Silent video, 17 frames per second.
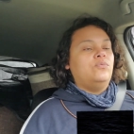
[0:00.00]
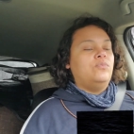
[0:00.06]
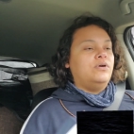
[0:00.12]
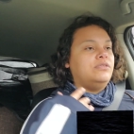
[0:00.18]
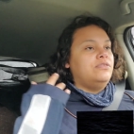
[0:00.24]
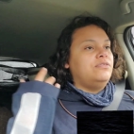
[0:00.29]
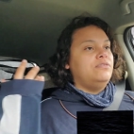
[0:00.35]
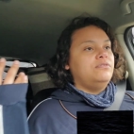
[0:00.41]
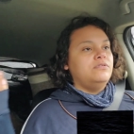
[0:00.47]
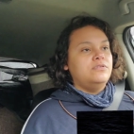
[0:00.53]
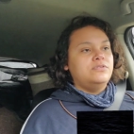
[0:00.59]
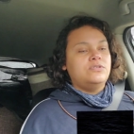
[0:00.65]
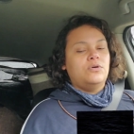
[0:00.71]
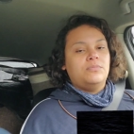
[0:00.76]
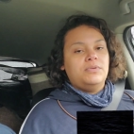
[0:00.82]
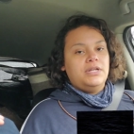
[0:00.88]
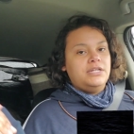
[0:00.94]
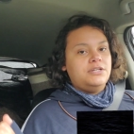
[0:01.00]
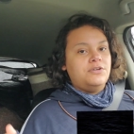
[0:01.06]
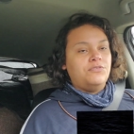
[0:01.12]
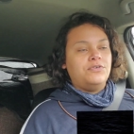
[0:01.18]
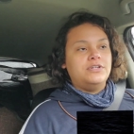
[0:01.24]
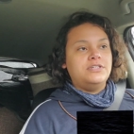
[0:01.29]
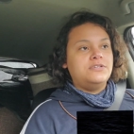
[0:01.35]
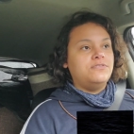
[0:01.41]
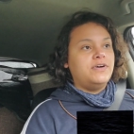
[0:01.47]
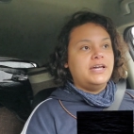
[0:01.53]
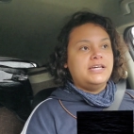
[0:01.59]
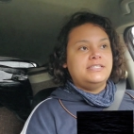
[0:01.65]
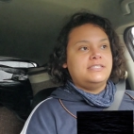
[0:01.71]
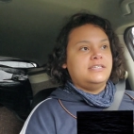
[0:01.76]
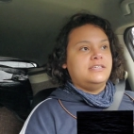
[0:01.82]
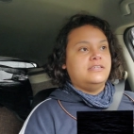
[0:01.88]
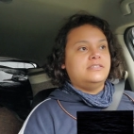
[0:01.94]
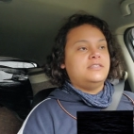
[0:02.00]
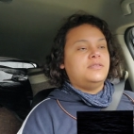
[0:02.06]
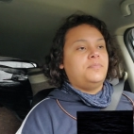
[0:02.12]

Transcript: with so many different devices,